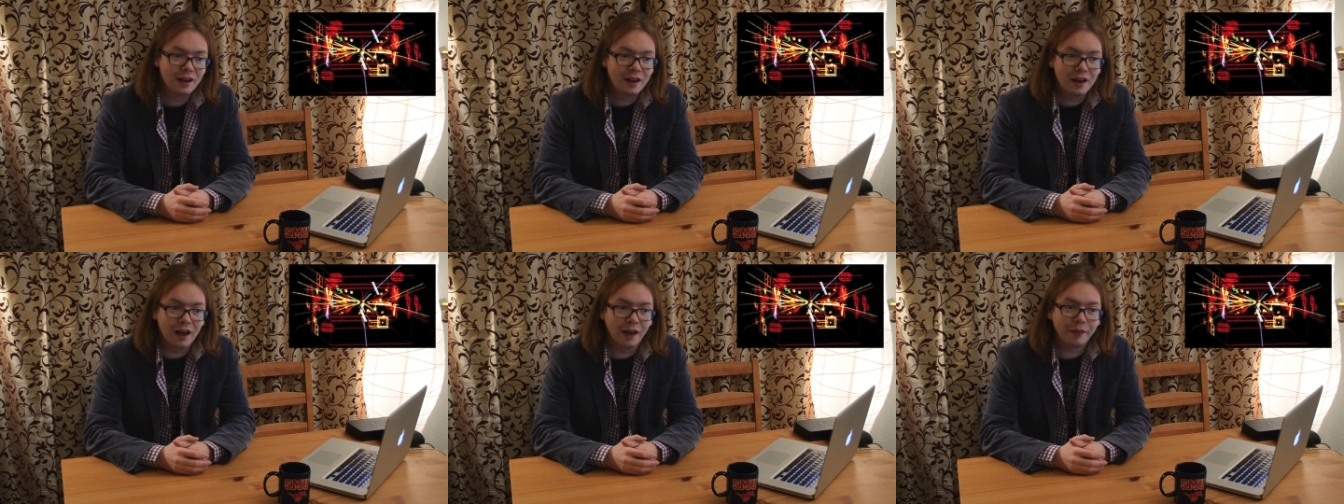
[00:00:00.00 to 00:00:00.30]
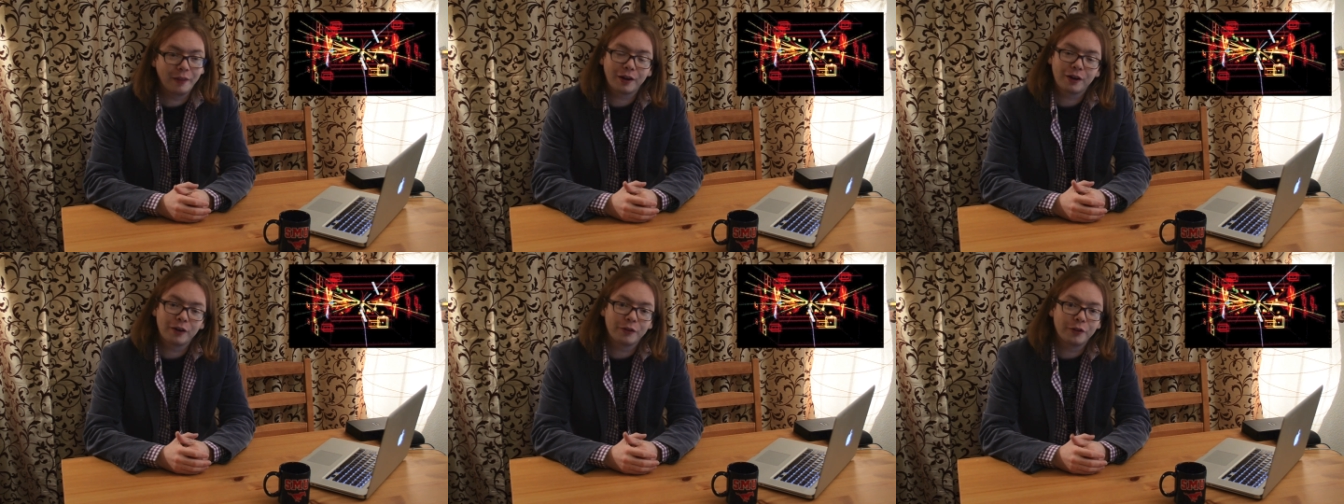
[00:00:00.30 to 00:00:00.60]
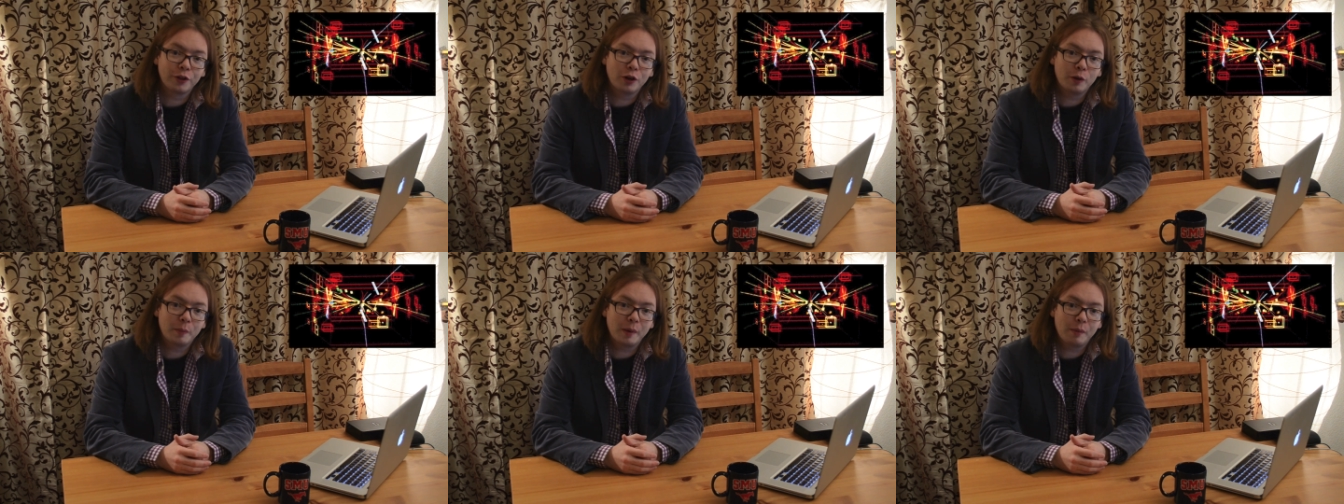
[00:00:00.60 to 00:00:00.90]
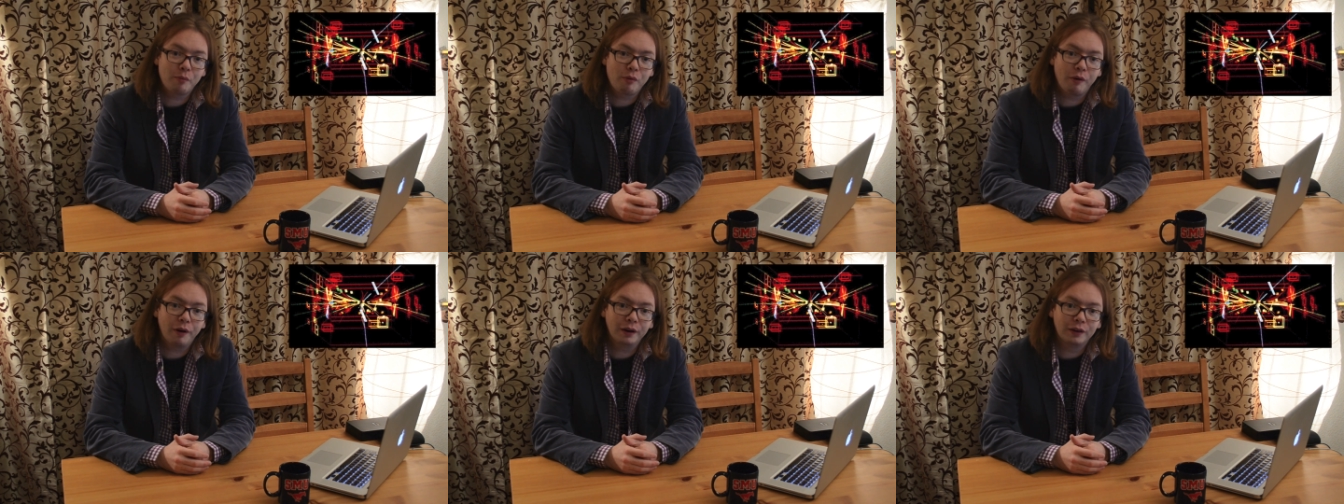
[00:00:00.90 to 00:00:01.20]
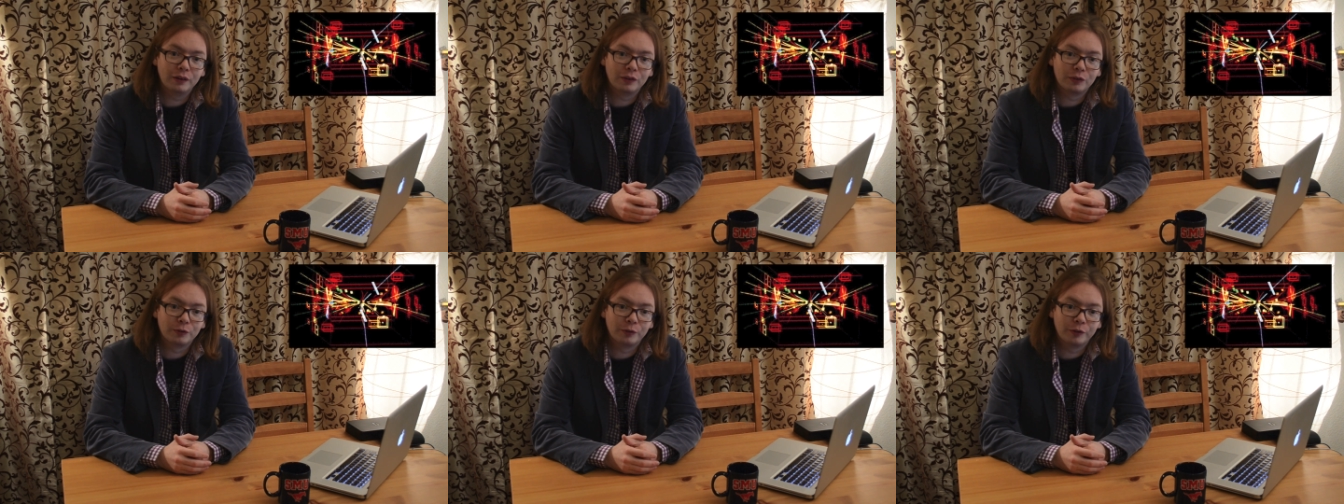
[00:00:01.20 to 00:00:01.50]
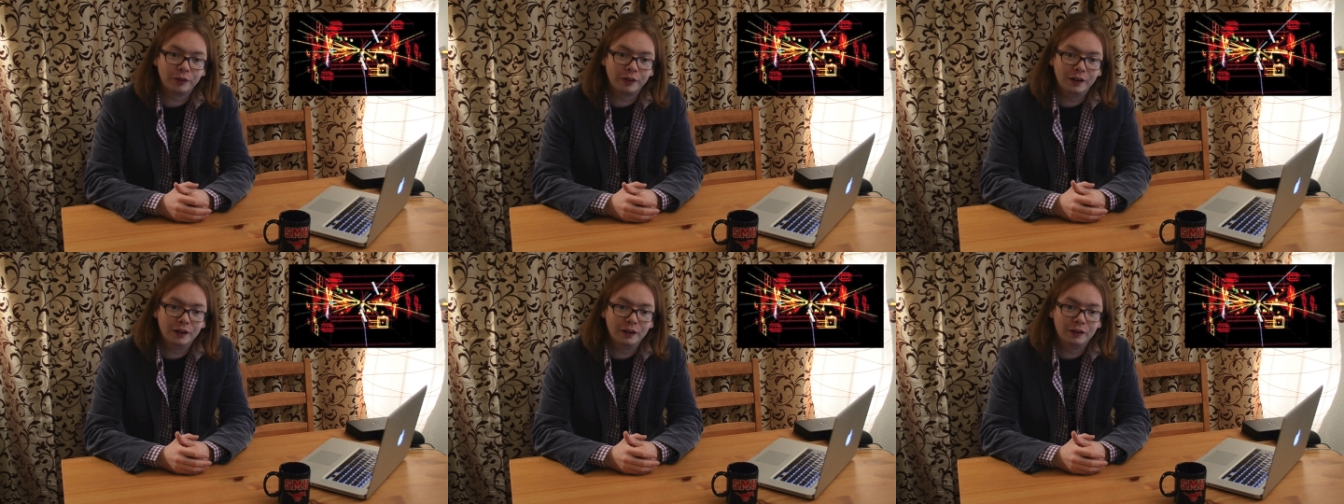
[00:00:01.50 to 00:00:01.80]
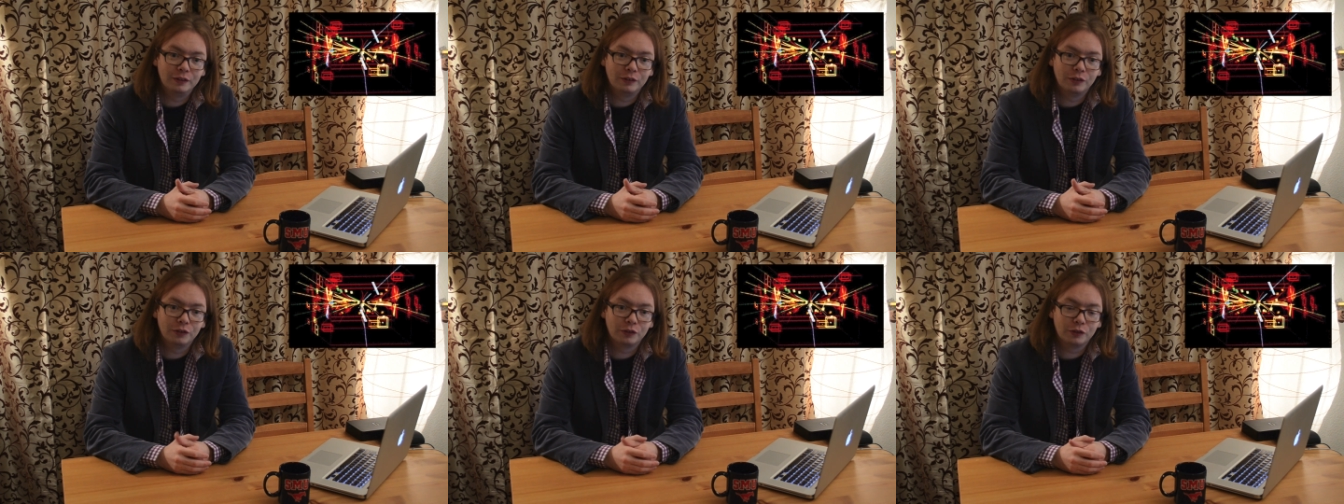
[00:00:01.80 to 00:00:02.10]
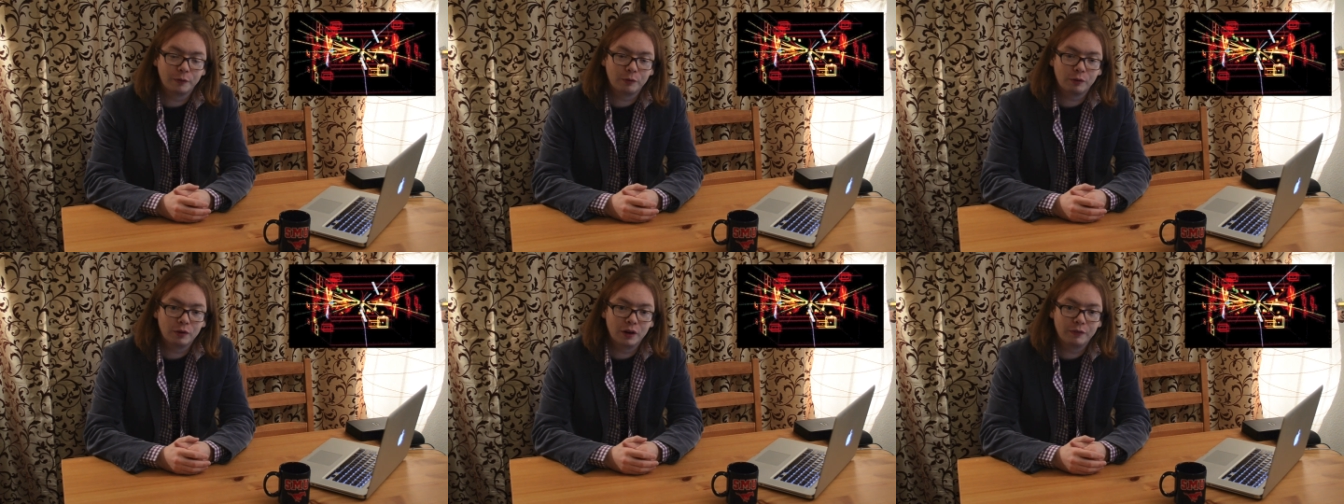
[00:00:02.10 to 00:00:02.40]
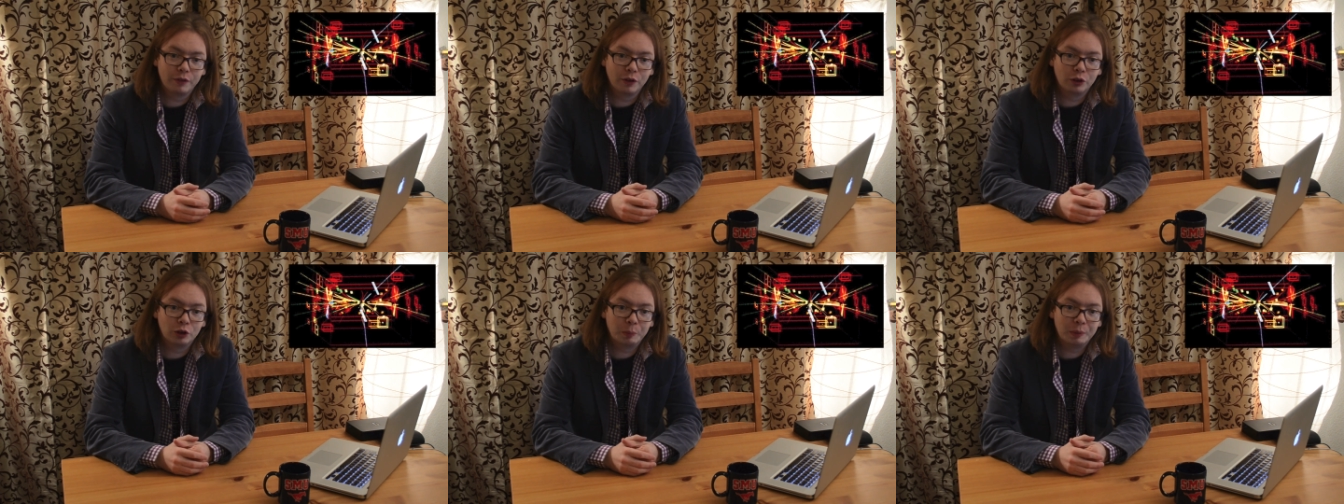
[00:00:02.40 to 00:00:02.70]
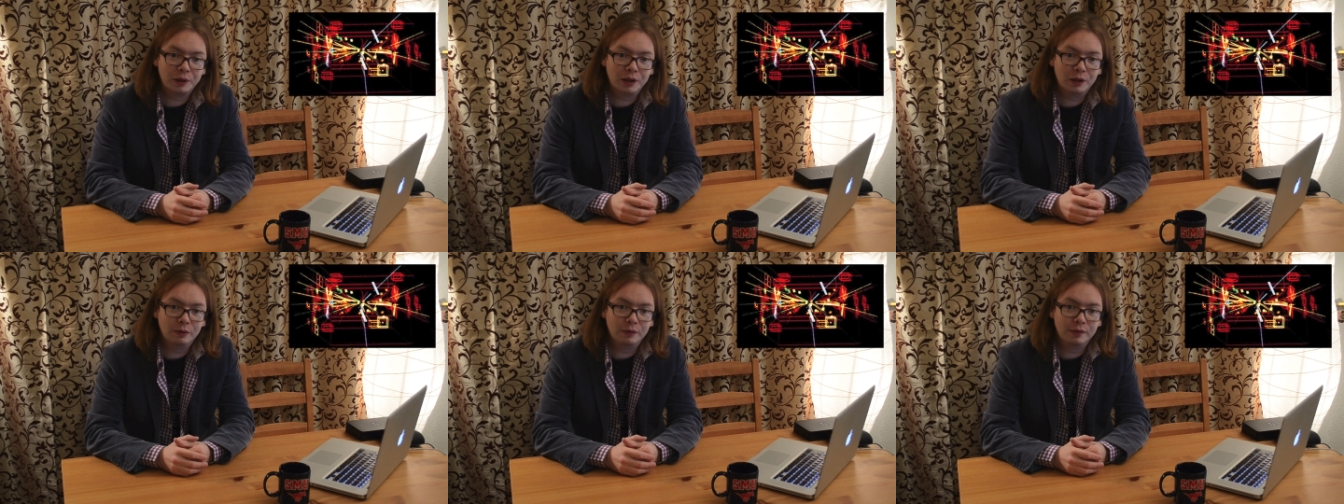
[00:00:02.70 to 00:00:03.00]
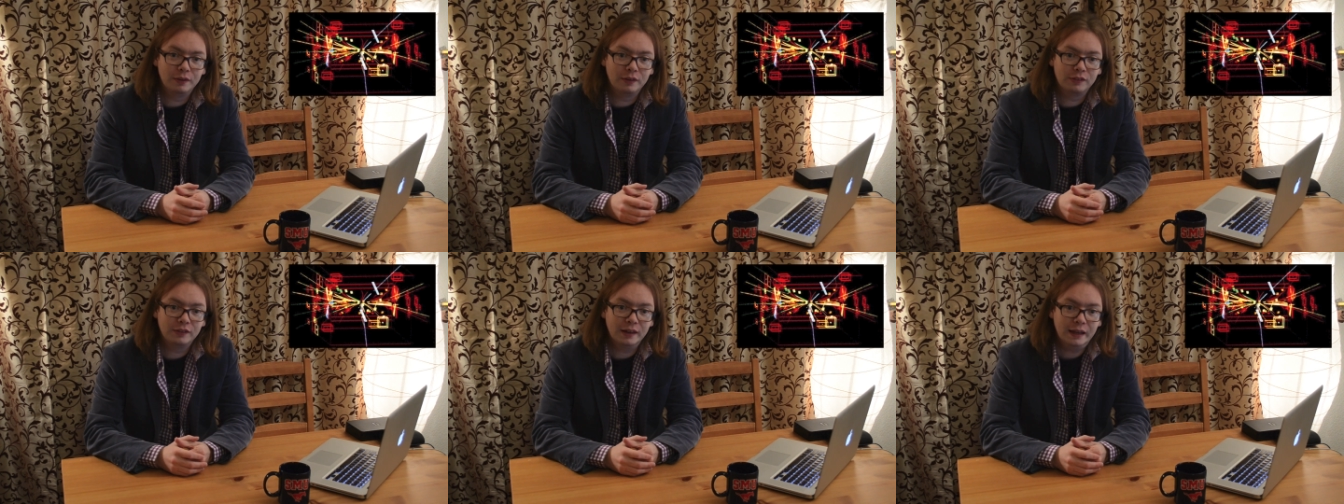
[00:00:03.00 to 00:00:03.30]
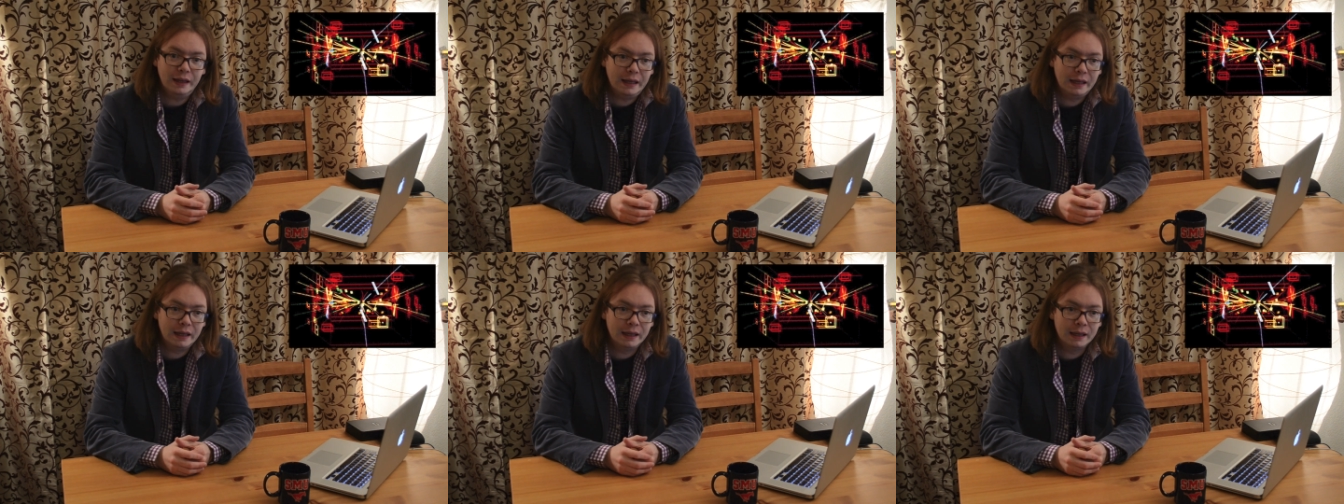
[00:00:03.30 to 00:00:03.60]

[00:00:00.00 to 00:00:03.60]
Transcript: and that got the Nobel Prize for the discovery of the W and the Z.